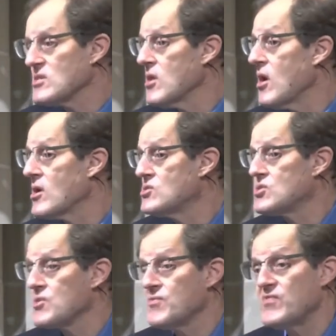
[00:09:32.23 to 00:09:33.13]

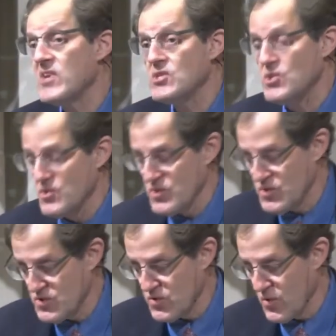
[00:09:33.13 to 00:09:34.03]
larger fictional
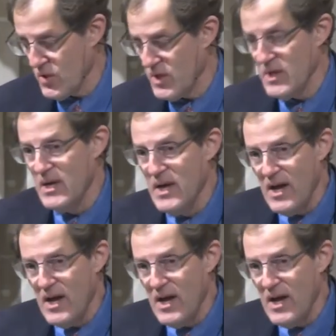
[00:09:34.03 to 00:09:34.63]
story